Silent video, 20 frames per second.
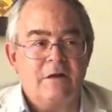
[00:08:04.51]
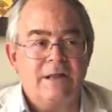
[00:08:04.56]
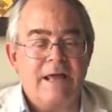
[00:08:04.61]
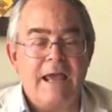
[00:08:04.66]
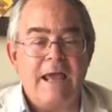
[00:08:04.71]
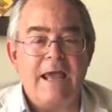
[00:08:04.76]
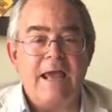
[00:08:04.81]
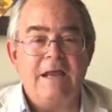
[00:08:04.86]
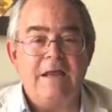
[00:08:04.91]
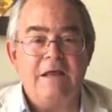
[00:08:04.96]

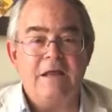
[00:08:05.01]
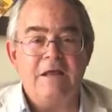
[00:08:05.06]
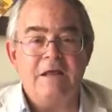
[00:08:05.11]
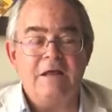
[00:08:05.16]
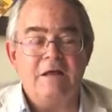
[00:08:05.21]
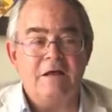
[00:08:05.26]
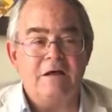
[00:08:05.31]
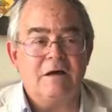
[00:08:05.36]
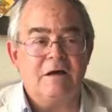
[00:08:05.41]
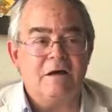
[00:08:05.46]

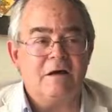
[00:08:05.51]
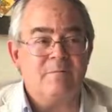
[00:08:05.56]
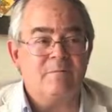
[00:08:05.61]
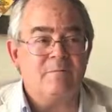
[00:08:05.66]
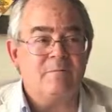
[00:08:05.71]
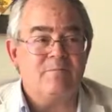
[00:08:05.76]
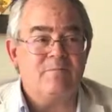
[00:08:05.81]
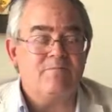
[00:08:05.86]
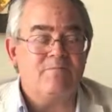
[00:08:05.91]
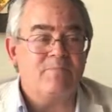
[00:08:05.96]
Haiti,
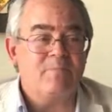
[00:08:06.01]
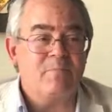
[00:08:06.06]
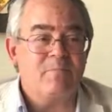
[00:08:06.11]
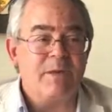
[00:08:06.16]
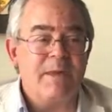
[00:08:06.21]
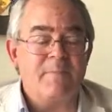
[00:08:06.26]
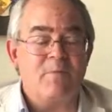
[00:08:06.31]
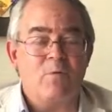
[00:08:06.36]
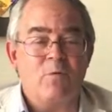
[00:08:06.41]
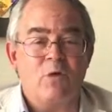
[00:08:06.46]

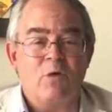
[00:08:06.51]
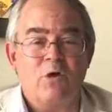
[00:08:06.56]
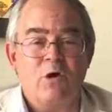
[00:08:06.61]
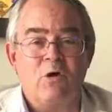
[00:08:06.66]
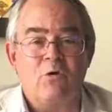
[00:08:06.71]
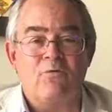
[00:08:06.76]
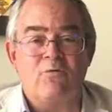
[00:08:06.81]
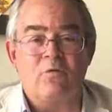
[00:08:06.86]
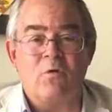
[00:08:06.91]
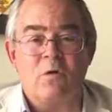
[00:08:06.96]
people will
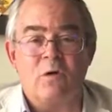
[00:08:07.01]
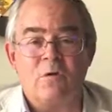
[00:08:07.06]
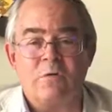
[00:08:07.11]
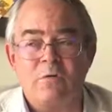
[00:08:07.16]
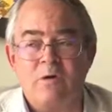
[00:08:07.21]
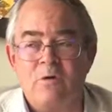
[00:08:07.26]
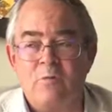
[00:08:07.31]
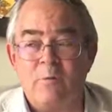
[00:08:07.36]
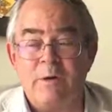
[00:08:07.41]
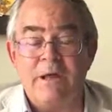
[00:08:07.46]
go for
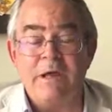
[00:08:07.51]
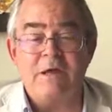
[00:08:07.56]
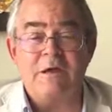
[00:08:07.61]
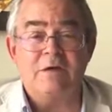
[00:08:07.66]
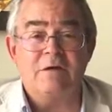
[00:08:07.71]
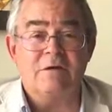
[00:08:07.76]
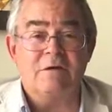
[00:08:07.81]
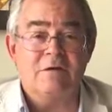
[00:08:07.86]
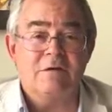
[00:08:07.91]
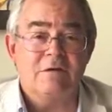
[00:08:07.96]
a week,